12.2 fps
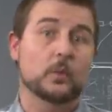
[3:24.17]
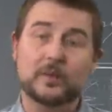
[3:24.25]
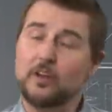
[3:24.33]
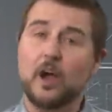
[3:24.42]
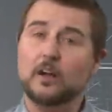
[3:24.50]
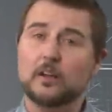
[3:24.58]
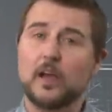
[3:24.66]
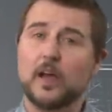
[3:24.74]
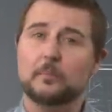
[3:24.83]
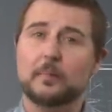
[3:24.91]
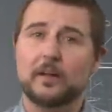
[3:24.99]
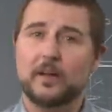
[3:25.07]
We talk a
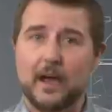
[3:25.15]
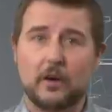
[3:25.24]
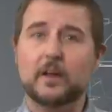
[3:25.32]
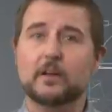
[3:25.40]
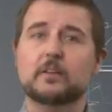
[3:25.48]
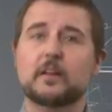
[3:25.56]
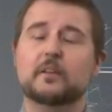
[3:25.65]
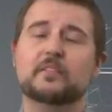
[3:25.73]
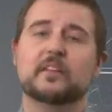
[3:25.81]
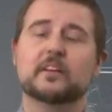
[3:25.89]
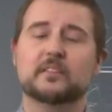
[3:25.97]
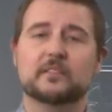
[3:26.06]
lot about how Internet of
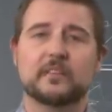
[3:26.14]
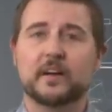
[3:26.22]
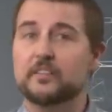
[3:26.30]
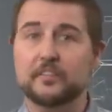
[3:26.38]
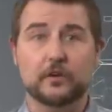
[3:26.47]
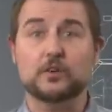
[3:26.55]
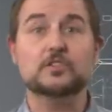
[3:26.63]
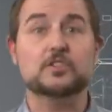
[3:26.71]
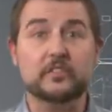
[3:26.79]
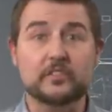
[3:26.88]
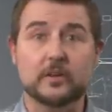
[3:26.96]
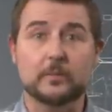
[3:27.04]
Things devices are
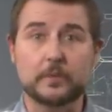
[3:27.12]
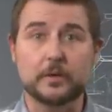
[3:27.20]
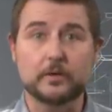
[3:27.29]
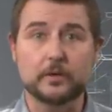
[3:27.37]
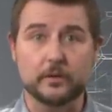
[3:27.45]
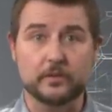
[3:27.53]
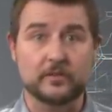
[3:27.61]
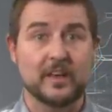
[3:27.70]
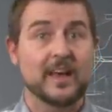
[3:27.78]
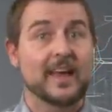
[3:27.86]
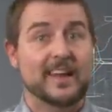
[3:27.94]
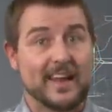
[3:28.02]
just computers.
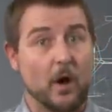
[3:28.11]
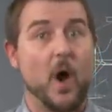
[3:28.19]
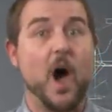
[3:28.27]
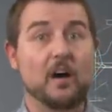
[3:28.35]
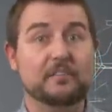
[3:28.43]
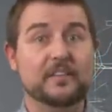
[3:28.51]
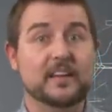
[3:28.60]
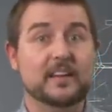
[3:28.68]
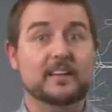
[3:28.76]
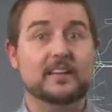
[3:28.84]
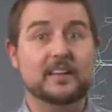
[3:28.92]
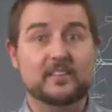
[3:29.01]
Now
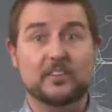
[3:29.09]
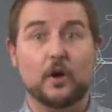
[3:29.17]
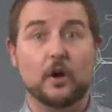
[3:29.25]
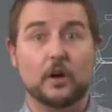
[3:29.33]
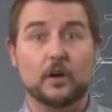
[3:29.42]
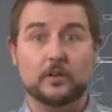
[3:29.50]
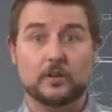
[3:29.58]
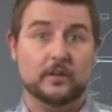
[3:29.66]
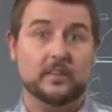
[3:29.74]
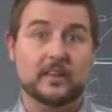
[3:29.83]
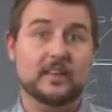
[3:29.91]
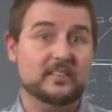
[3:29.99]
often these are
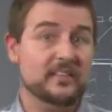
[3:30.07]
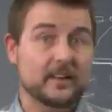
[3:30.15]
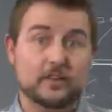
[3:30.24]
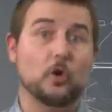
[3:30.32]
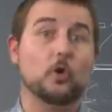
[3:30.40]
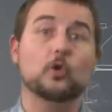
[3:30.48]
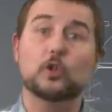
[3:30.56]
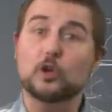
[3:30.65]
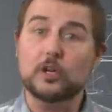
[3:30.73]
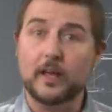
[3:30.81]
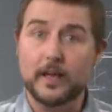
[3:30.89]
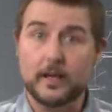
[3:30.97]
things that don't
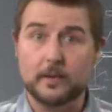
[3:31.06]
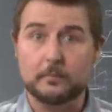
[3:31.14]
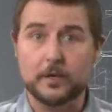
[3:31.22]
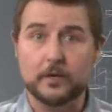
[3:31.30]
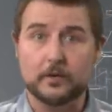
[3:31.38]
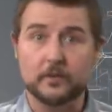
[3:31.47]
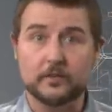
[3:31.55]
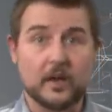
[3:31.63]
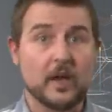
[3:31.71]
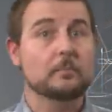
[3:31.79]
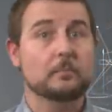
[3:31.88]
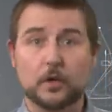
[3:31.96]
look like computers,
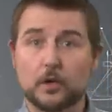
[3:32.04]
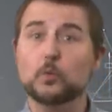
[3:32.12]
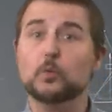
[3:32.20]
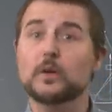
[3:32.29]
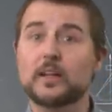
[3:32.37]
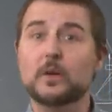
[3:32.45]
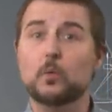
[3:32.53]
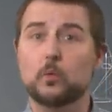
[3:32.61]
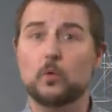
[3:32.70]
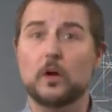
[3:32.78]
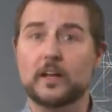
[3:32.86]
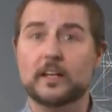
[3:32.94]
but are really
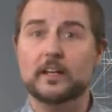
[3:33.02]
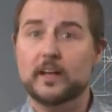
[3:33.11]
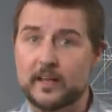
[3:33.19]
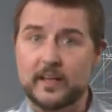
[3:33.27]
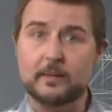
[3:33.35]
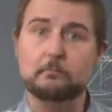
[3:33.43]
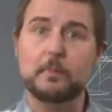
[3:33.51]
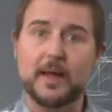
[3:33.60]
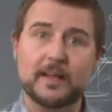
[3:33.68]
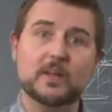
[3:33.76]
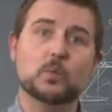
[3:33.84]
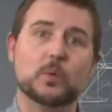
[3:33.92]
running an
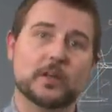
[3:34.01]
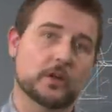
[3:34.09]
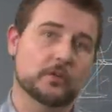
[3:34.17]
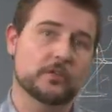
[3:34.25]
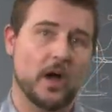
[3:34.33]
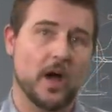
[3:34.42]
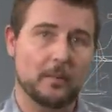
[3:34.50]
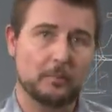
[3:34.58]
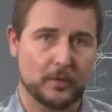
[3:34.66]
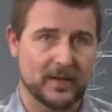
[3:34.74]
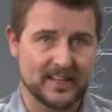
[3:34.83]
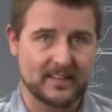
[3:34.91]
embedded Windows
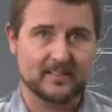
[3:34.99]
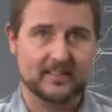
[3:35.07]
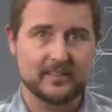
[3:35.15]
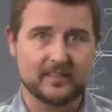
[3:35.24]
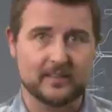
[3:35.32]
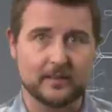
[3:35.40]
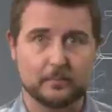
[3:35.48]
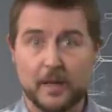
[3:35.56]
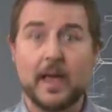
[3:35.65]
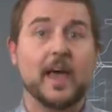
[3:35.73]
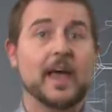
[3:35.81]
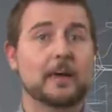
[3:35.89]
operating system.
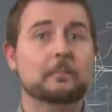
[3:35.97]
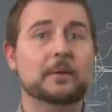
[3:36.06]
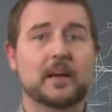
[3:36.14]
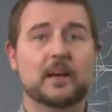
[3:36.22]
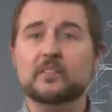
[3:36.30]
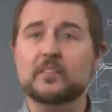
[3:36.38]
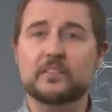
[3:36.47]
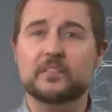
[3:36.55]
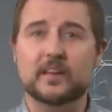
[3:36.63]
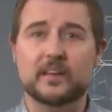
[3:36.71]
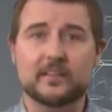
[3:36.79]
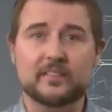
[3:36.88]
And because of
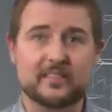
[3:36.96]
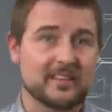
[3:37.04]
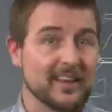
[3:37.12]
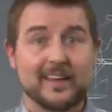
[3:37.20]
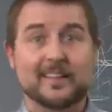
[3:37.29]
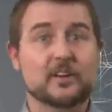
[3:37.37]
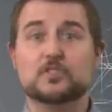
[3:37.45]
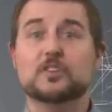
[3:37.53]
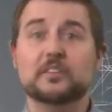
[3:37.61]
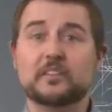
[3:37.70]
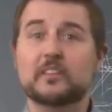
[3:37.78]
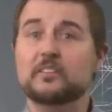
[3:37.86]
this, they're
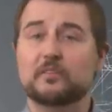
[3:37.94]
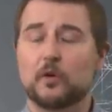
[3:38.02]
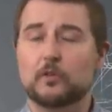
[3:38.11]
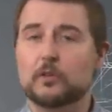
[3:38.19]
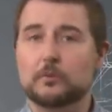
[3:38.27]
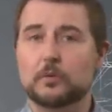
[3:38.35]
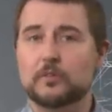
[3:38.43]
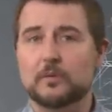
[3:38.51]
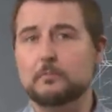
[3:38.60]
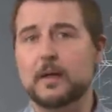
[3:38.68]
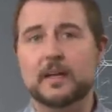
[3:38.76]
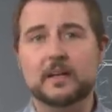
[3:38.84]
just as vulnerable
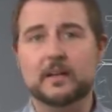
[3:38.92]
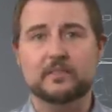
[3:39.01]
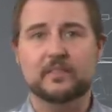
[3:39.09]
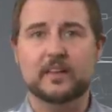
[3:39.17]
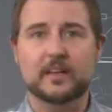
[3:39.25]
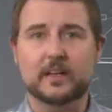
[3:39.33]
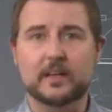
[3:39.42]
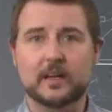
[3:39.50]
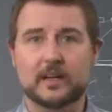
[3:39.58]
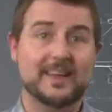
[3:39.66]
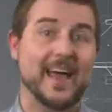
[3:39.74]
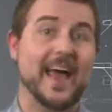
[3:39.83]
to many of the
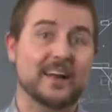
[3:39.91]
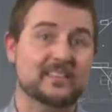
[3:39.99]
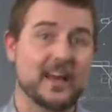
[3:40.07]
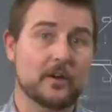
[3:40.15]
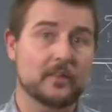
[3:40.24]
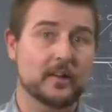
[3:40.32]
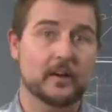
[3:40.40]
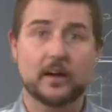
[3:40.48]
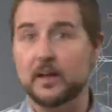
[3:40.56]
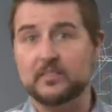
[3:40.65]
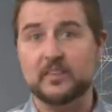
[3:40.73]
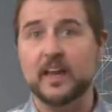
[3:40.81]
attacks out there
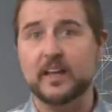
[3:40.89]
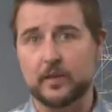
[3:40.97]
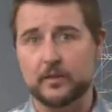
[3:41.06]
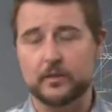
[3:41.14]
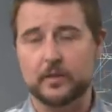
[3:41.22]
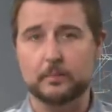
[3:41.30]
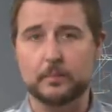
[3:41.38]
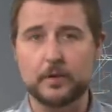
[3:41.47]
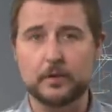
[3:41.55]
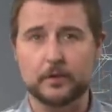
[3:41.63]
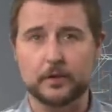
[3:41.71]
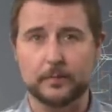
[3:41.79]
as any other
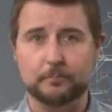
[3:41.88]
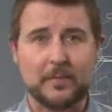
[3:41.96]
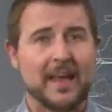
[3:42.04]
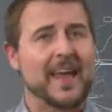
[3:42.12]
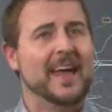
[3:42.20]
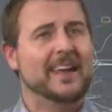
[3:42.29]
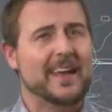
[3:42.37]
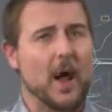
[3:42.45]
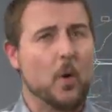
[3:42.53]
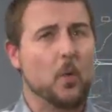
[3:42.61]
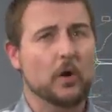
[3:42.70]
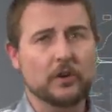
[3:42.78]
computer.
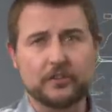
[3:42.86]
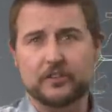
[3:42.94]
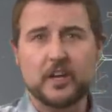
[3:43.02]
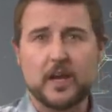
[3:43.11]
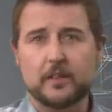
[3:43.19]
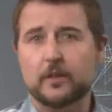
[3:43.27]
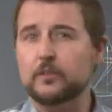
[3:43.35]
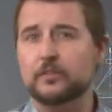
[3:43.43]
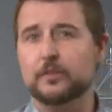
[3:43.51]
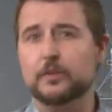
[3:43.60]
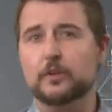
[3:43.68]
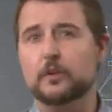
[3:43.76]
Now, worse yet, those
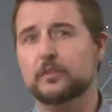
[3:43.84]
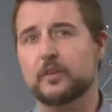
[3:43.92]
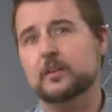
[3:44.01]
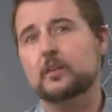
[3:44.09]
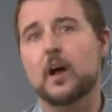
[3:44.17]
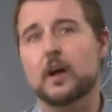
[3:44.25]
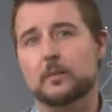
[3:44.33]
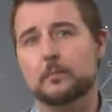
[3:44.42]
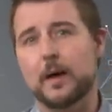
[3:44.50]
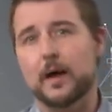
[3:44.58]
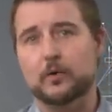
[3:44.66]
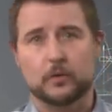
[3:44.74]
verticals I talk
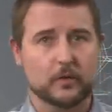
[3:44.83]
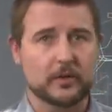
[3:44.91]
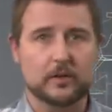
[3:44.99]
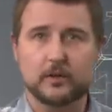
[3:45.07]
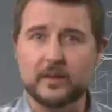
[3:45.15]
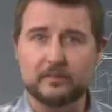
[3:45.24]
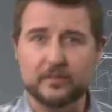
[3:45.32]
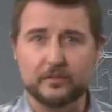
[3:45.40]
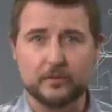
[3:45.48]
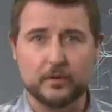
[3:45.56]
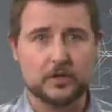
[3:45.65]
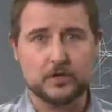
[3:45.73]
about, critical
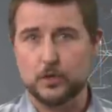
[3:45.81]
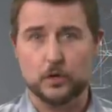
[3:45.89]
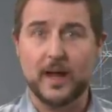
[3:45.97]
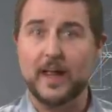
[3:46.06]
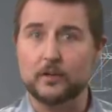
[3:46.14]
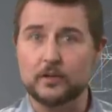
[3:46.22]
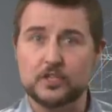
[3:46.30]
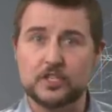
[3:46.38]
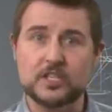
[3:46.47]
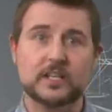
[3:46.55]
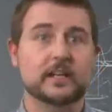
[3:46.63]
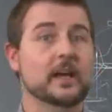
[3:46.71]
infrastructure or
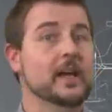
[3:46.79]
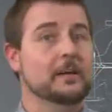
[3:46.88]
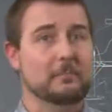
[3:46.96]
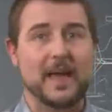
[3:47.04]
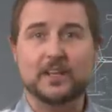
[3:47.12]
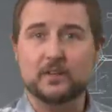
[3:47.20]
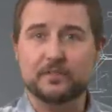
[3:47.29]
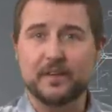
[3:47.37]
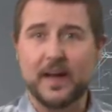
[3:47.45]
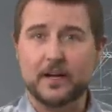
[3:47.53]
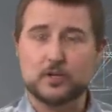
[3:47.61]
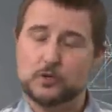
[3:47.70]
energy,
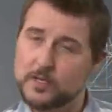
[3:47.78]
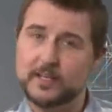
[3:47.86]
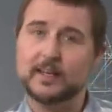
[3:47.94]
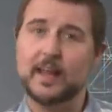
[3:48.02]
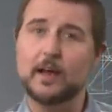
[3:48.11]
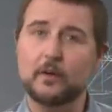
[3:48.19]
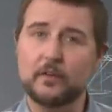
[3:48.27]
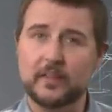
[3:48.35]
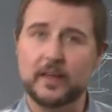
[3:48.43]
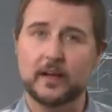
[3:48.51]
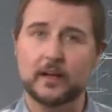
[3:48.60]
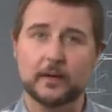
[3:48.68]
manufacturing, and
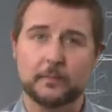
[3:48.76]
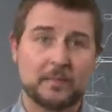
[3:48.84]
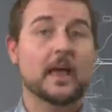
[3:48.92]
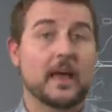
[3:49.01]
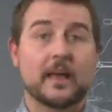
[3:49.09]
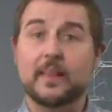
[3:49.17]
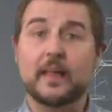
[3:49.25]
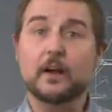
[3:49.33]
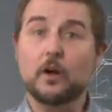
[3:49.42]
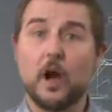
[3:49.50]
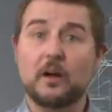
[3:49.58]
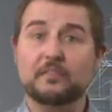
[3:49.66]
healthcare, they
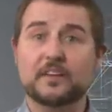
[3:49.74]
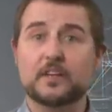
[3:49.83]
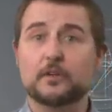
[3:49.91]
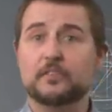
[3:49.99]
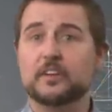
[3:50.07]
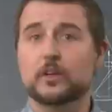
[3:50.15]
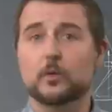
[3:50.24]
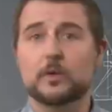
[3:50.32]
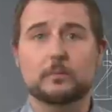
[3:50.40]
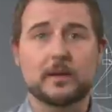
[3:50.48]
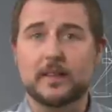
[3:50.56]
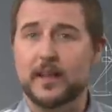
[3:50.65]
are often using
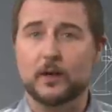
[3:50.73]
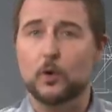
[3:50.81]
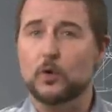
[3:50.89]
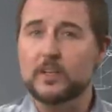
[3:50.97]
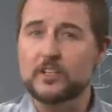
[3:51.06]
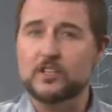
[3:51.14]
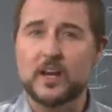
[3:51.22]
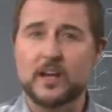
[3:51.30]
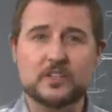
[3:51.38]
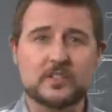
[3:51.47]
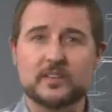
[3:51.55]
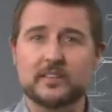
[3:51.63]
equipment that only
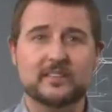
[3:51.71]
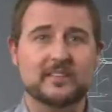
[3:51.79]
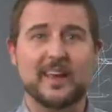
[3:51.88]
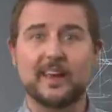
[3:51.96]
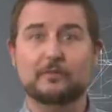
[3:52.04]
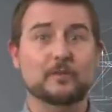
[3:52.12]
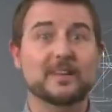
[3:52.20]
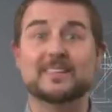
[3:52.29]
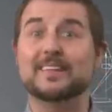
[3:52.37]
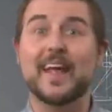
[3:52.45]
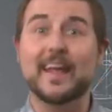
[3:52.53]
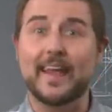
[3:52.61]
changes every
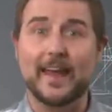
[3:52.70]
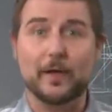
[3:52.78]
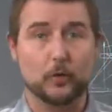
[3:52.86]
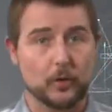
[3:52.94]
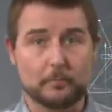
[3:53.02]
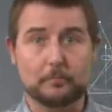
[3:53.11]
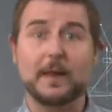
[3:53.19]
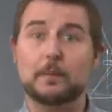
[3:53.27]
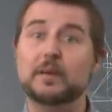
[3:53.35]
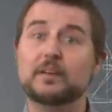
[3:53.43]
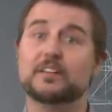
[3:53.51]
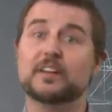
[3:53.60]
decade or
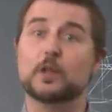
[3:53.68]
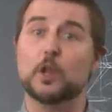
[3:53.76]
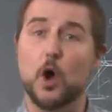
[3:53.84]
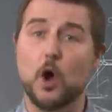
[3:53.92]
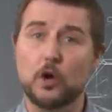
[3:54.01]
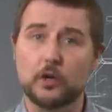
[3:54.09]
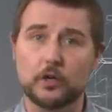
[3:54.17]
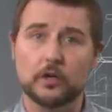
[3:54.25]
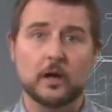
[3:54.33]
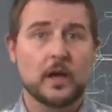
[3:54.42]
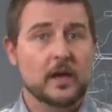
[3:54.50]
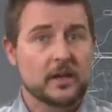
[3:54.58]
maybe even longer.